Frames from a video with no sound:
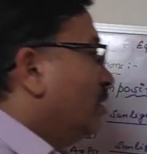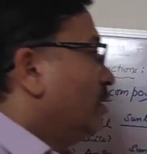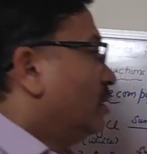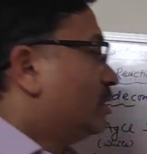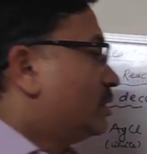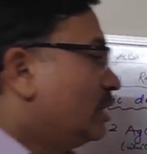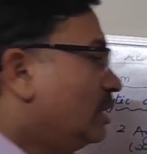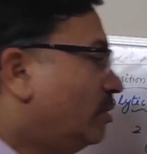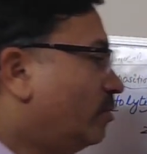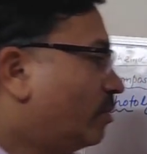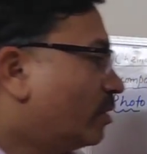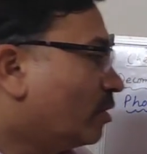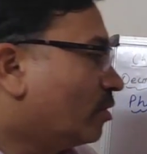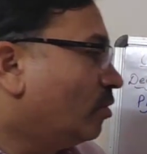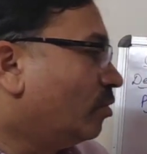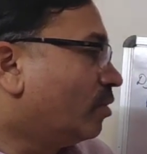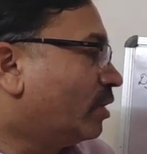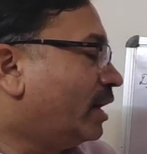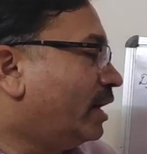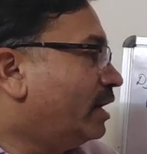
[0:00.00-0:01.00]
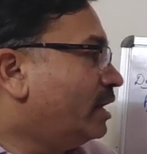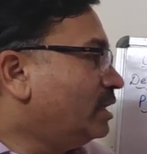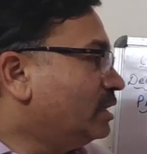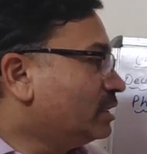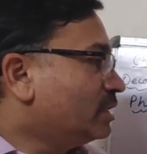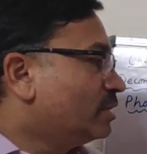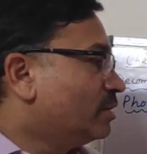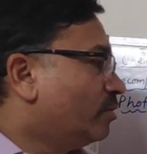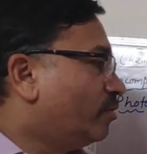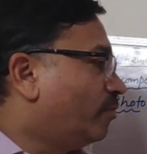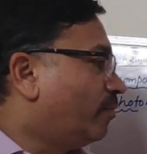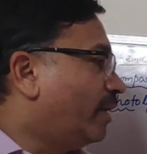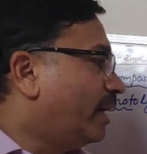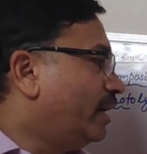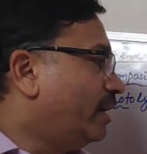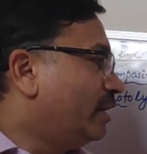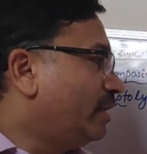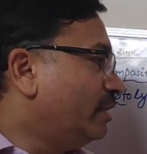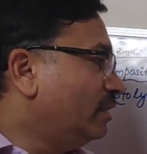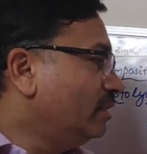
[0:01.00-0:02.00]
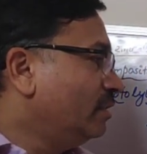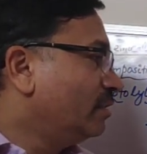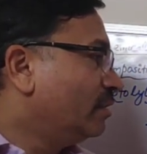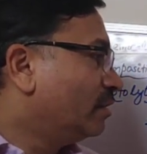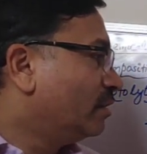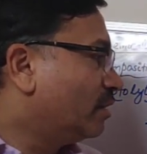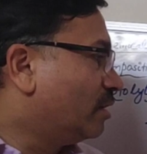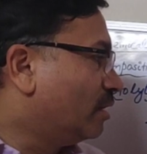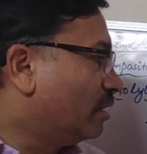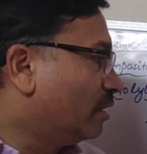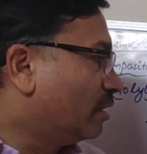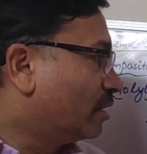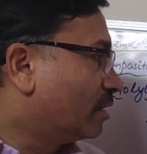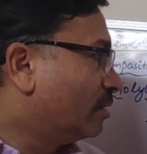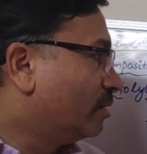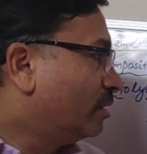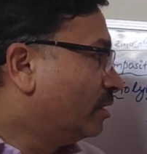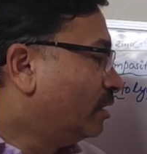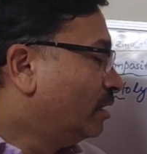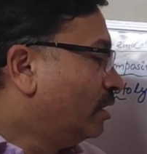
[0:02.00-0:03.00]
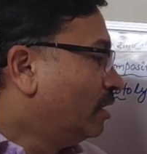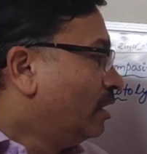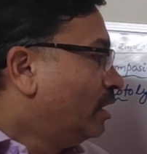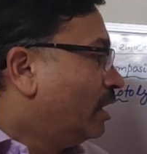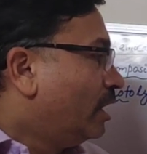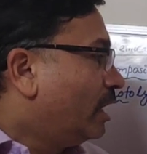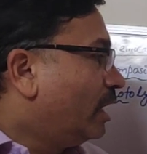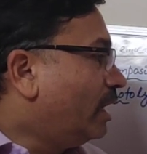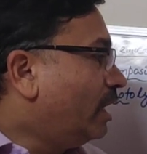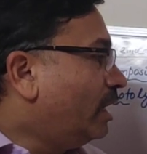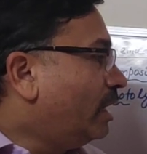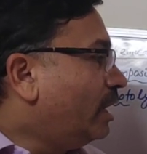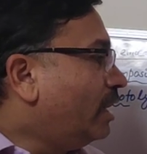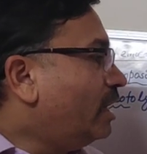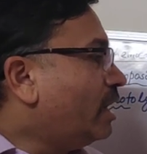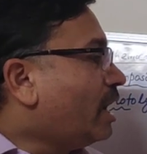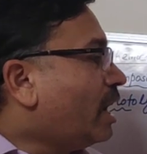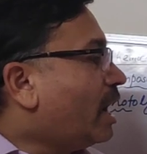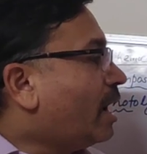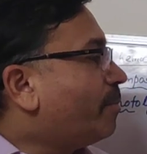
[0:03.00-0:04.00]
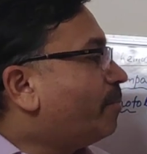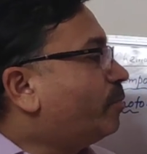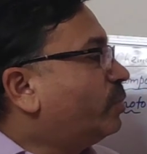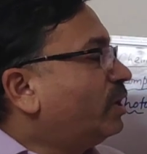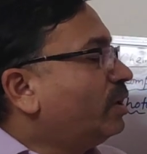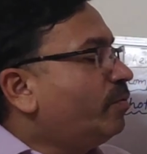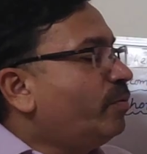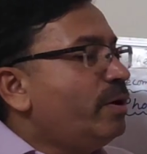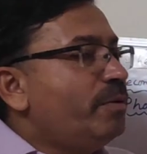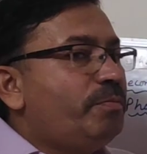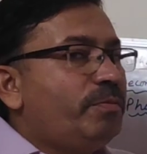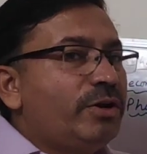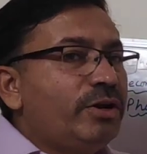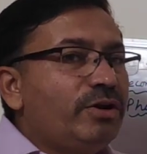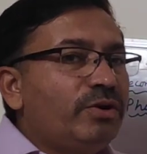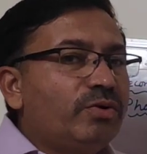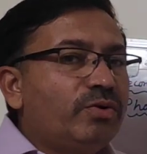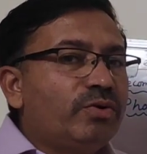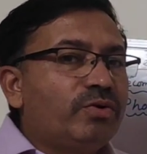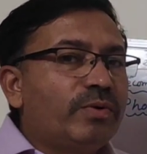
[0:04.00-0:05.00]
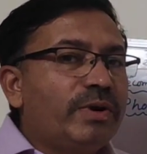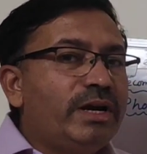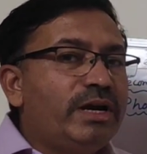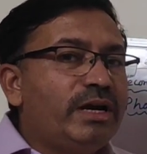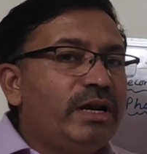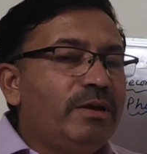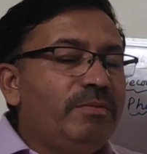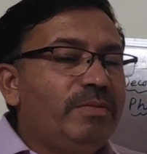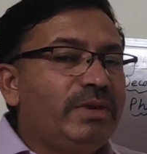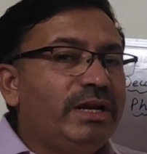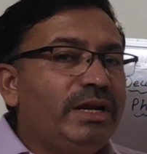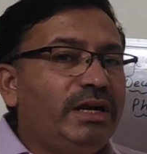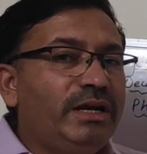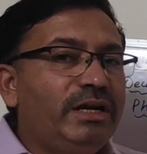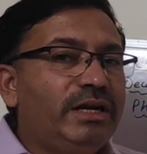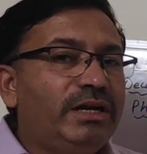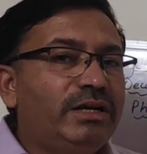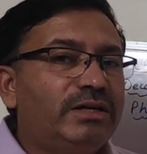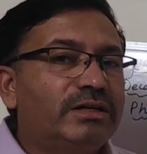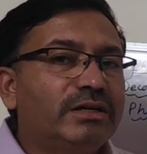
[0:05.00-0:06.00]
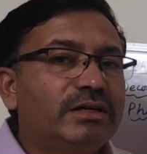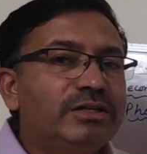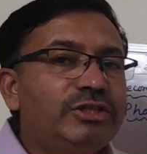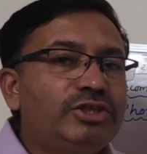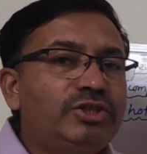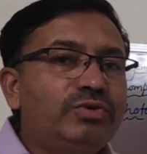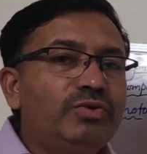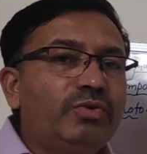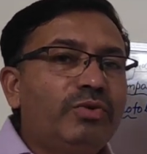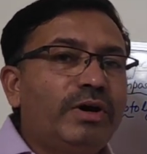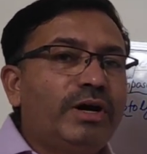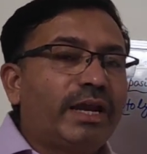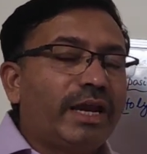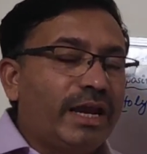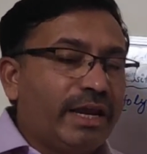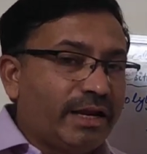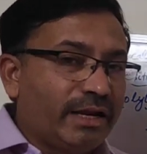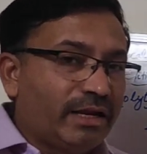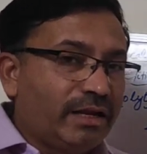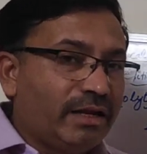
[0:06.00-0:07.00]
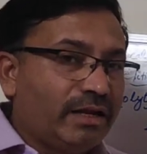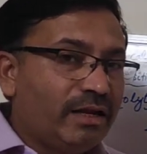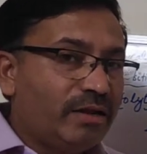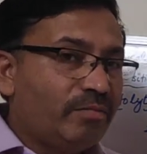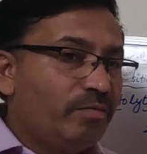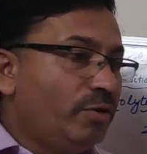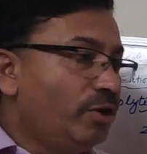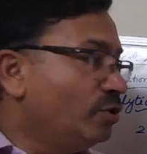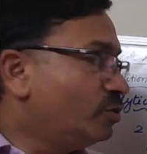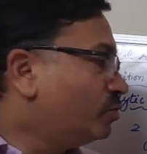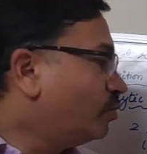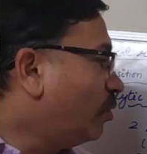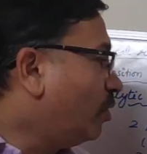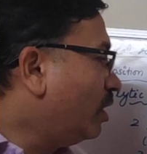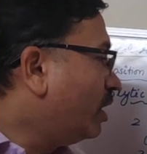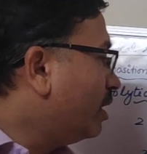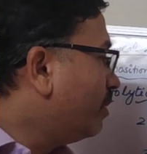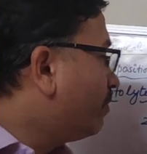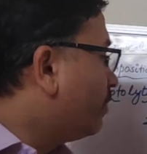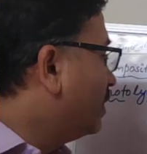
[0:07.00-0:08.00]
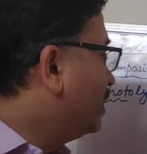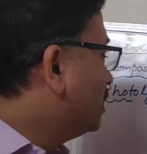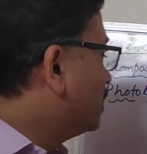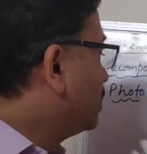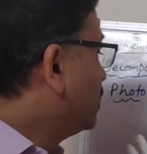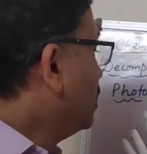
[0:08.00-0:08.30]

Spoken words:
silver chloride is white in color. And after 15 to 20 minutes, it turns to grey. Means what happens?